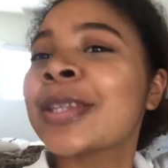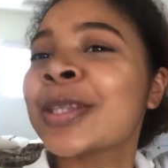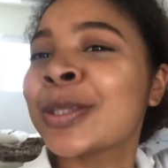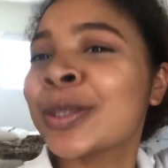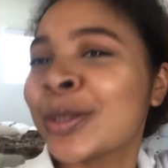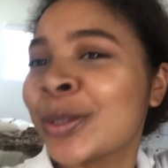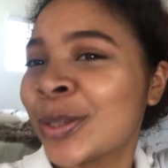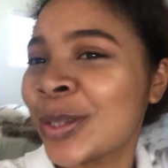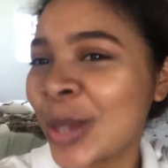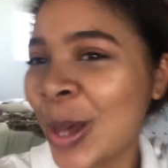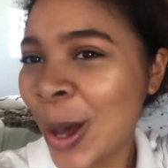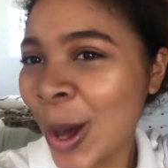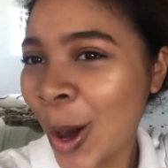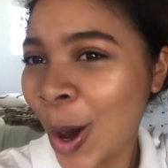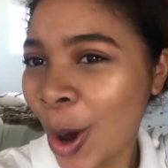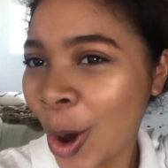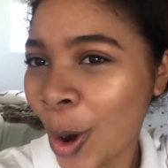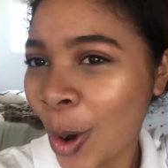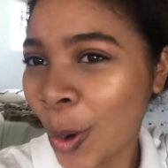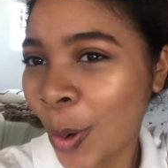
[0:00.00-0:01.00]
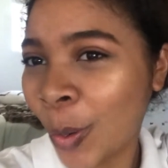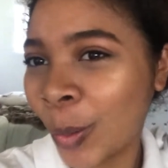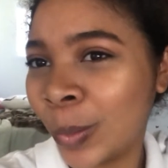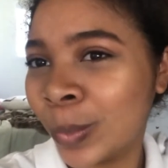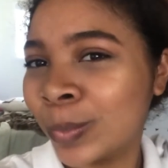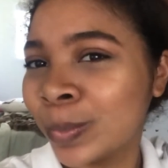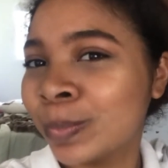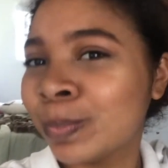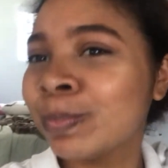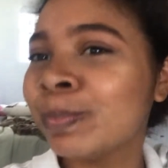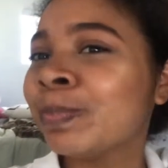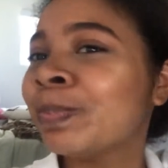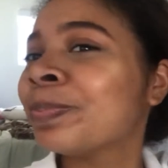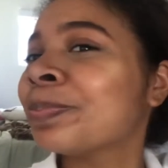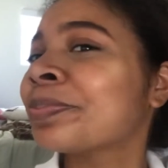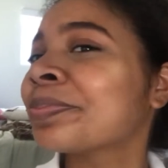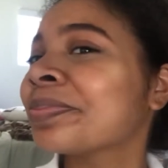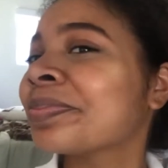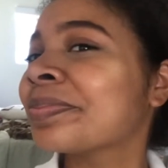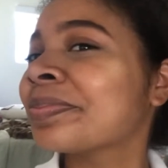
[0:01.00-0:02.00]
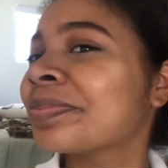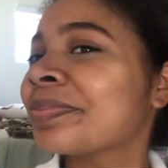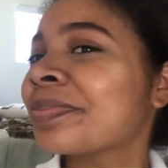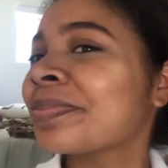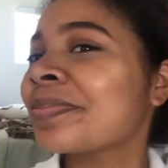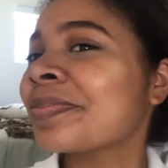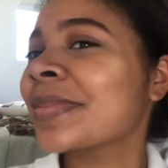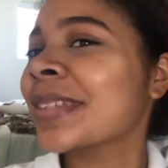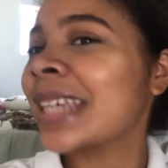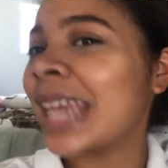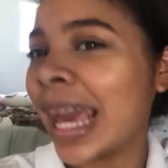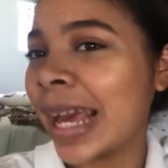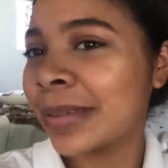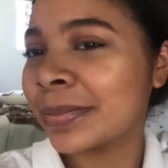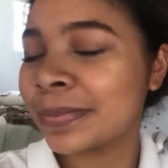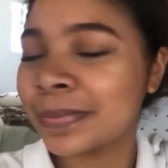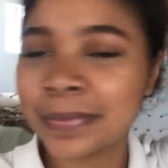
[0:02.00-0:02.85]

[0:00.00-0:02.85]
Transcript: So, yeah.